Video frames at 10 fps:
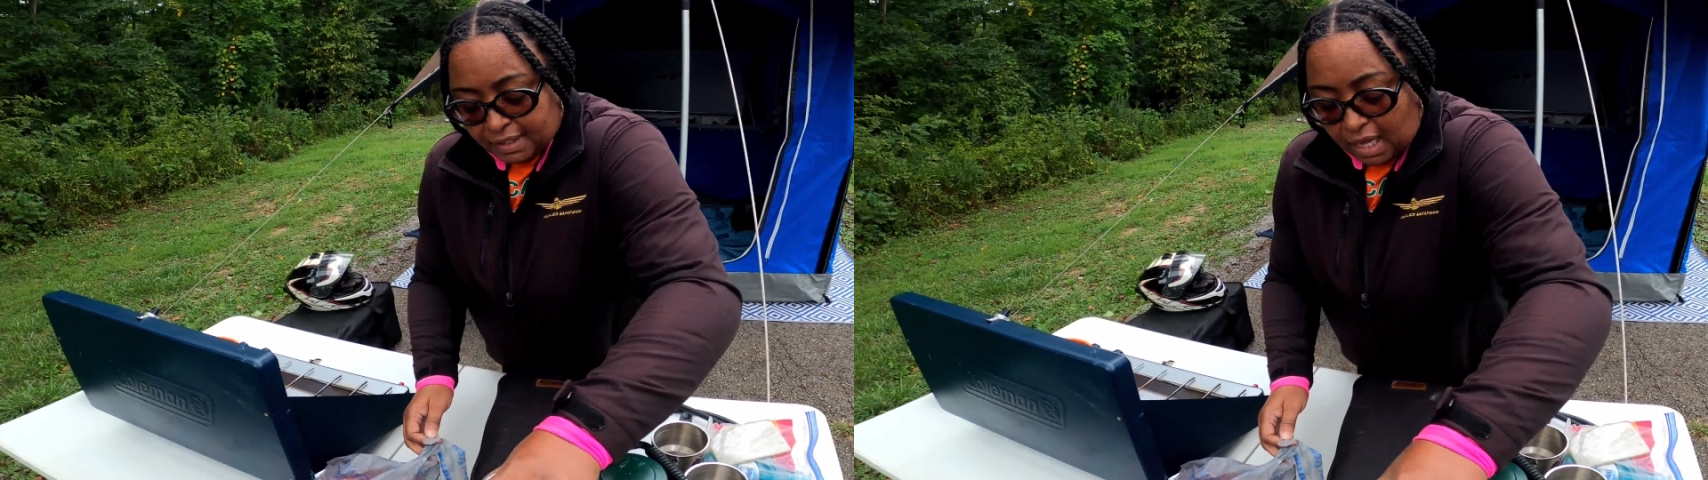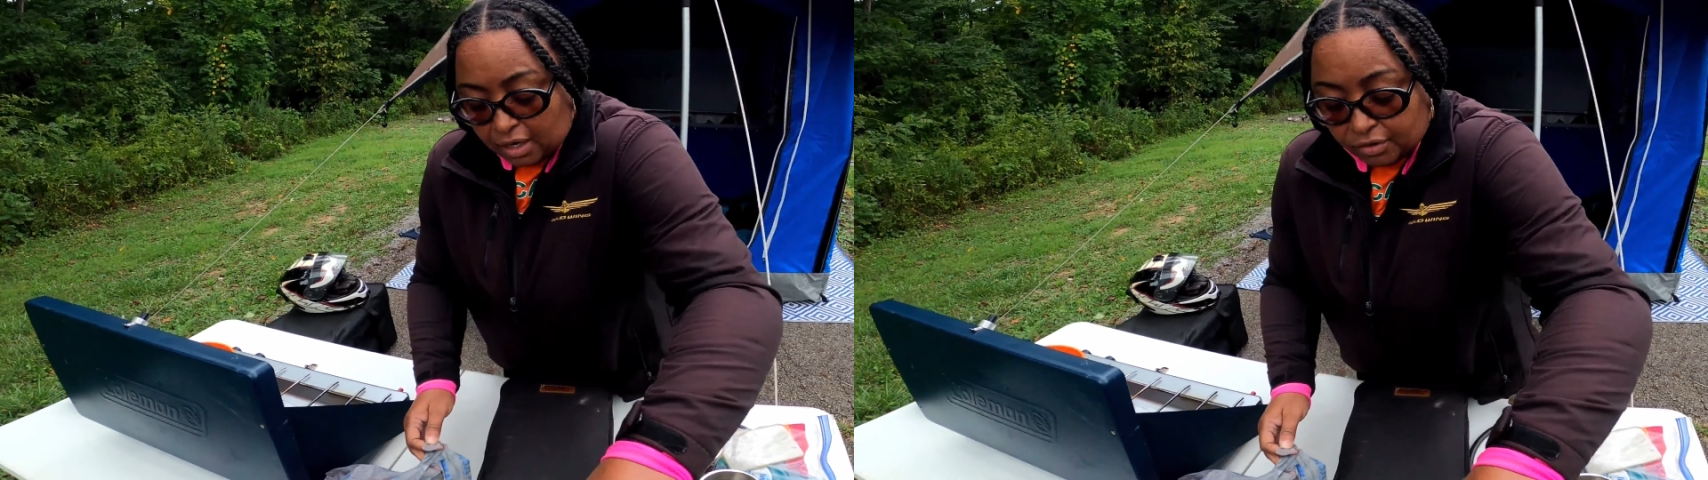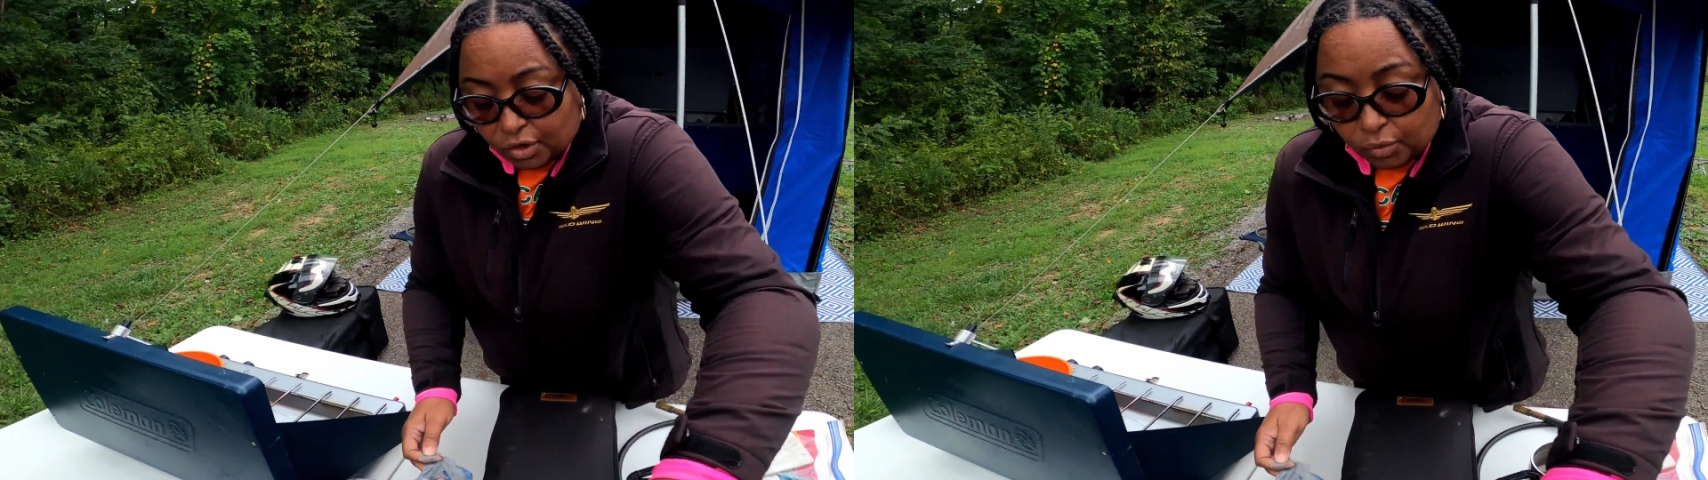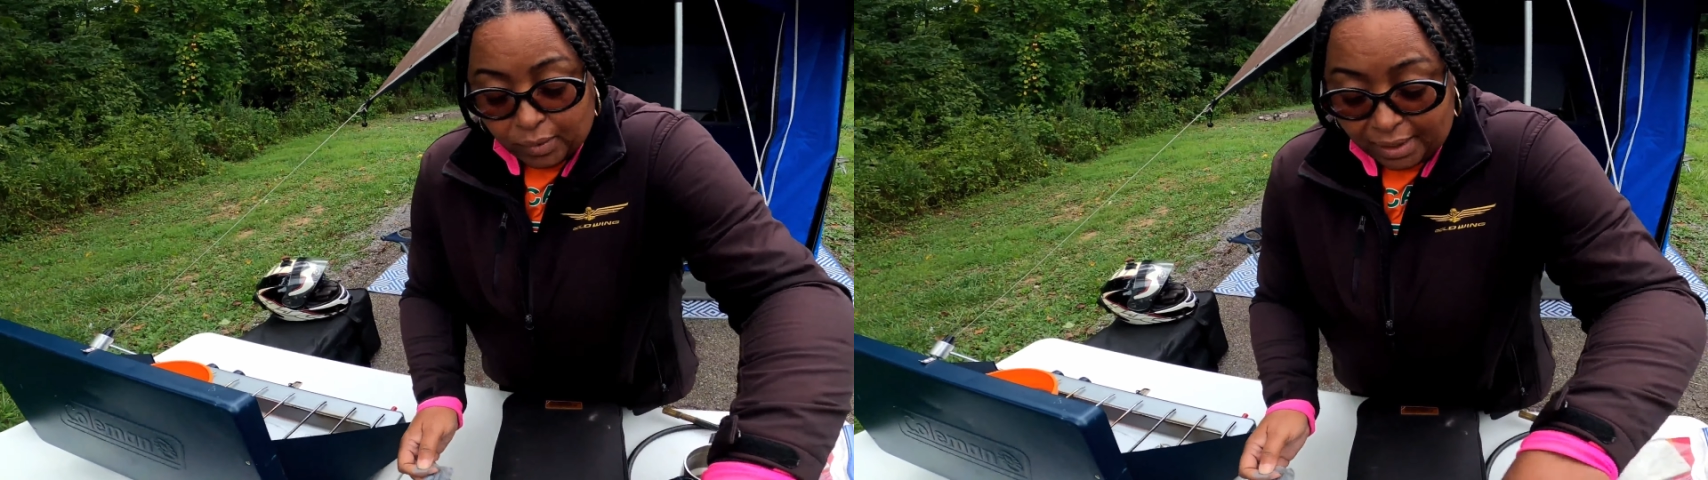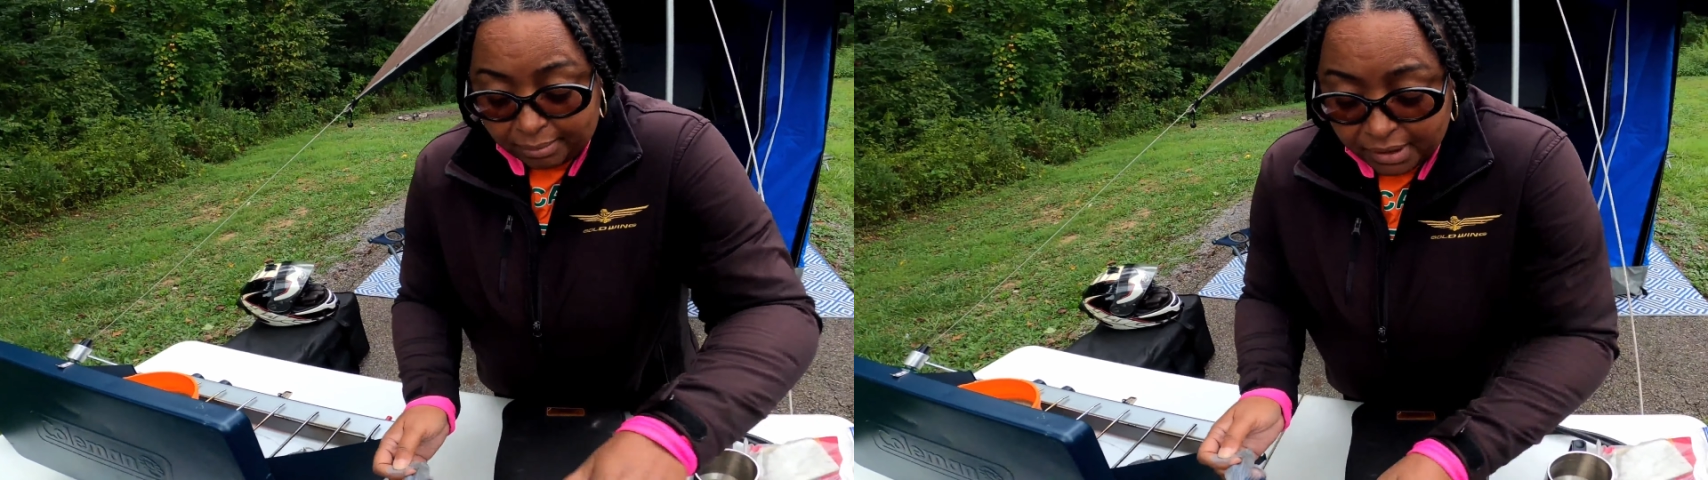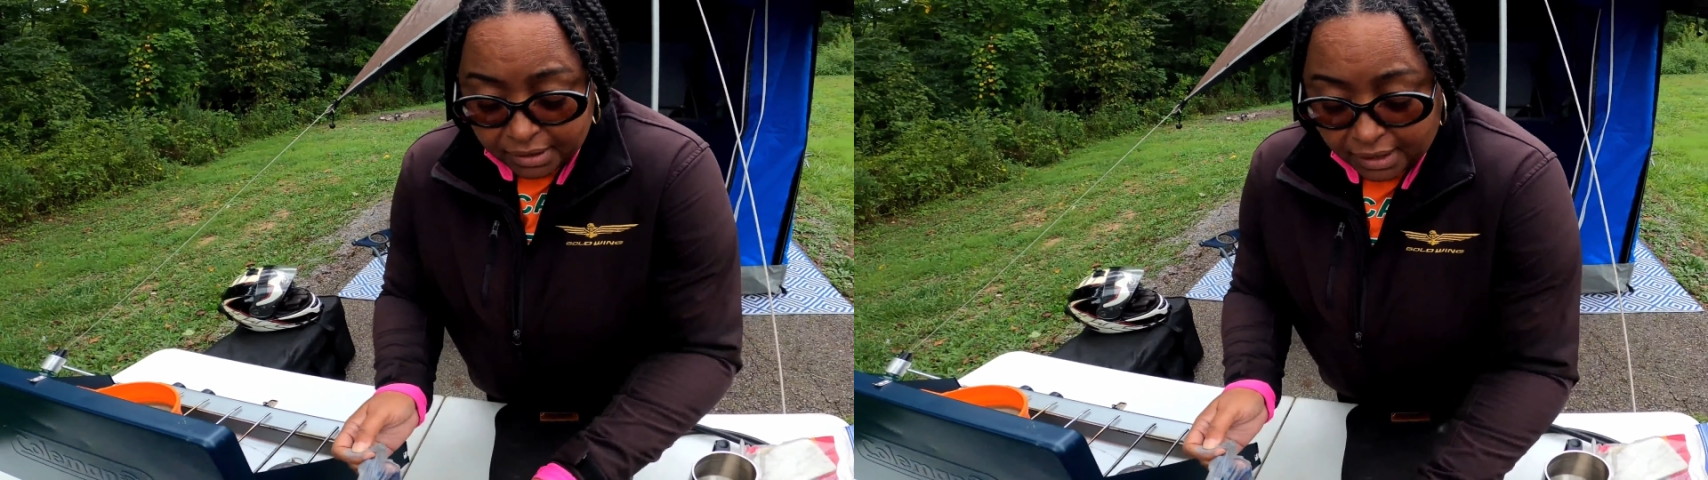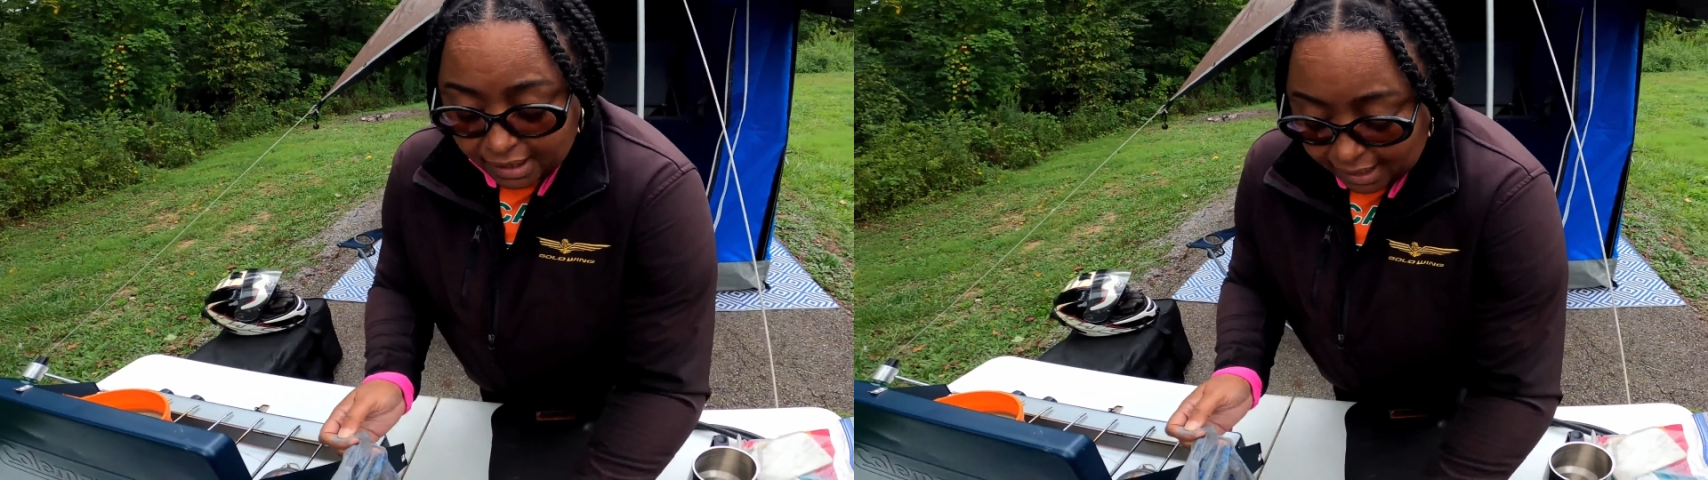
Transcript: I don't know what I'm cooking.